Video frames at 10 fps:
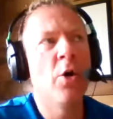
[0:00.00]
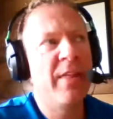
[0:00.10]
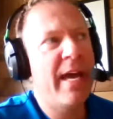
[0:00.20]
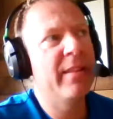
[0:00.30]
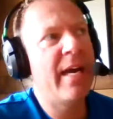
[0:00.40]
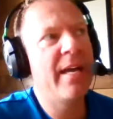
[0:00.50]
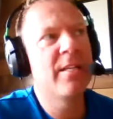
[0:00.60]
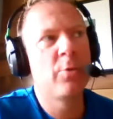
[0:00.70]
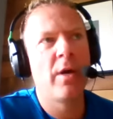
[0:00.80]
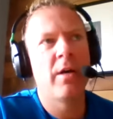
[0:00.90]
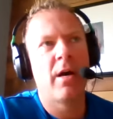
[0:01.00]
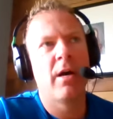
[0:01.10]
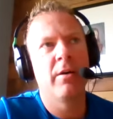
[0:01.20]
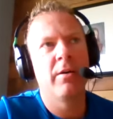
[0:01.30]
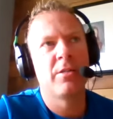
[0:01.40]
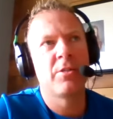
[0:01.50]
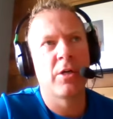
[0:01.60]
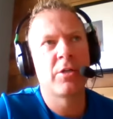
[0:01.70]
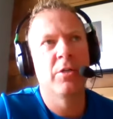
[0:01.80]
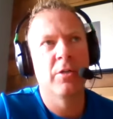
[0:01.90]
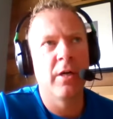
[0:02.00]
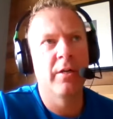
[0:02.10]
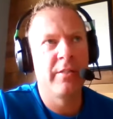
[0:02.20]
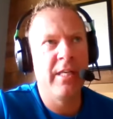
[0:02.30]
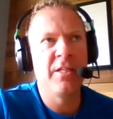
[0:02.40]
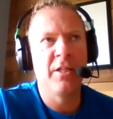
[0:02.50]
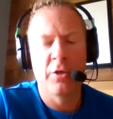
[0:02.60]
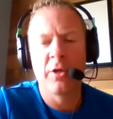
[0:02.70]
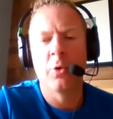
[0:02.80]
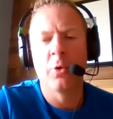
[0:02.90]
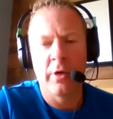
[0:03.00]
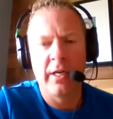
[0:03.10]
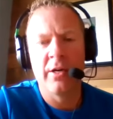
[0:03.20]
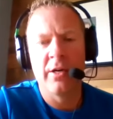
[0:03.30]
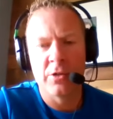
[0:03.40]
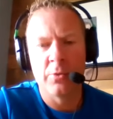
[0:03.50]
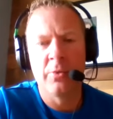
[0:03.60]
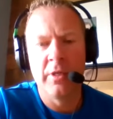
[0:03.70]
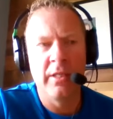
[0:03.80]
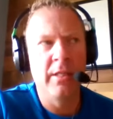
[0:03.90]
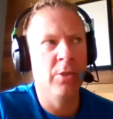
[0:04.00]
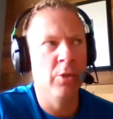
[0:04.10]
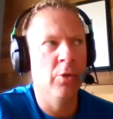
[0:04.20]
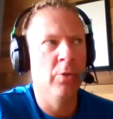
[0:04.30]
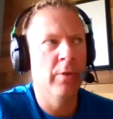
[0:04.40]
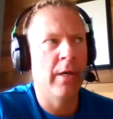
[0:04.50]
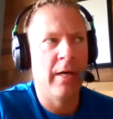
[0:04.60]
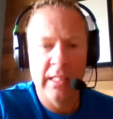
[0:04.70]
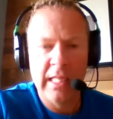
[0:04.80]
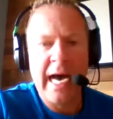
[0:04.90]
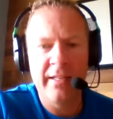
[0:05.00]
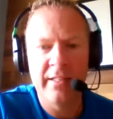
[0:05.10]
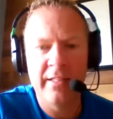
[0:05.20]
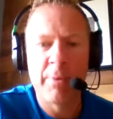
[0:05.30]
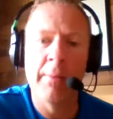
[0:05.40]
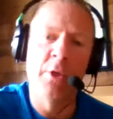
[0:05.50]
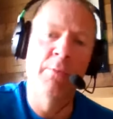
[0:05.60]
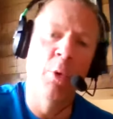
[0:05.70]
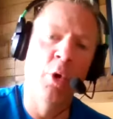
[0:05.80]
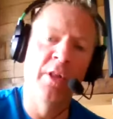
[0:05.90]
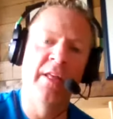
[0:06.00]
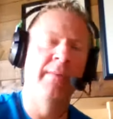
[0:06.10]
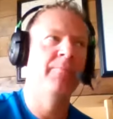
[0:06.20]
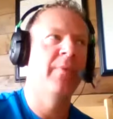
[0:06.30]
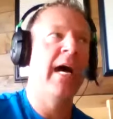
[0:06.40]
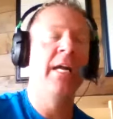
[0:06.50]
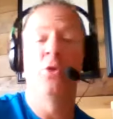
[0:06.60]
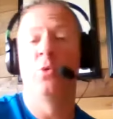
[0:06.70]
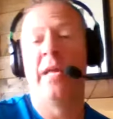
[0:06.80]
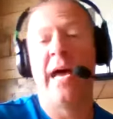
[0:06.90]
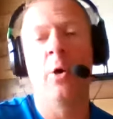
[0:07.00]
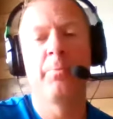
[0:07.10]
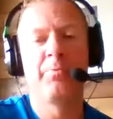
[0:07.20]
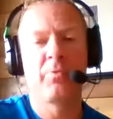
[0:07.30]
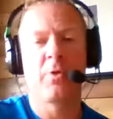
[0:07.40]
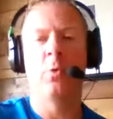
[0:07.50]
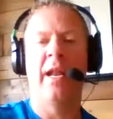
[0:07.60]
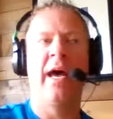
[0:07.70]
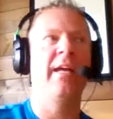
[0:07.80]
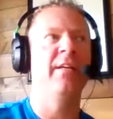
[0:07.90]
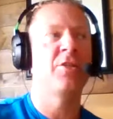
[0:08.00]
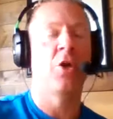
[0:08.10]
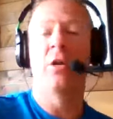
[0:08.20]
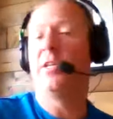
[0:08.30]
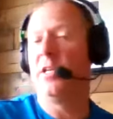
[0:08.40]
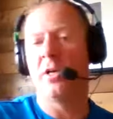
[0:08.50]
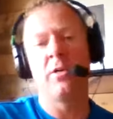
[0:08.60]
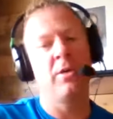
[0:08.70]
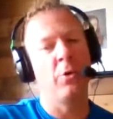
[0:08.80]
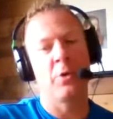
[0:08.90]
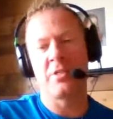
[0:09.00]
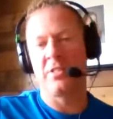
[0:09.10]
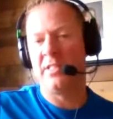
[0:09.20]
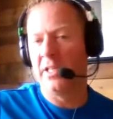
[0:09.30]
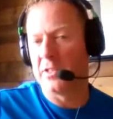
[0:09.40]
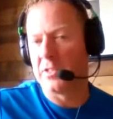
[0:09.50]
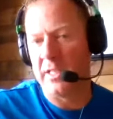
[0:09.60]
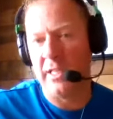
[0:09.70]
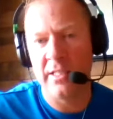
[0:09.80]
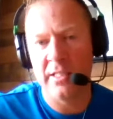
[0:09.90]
that is where our teaching learning coordinators really do a lot. They probably do more than I do now. When I started here, of course, the TLC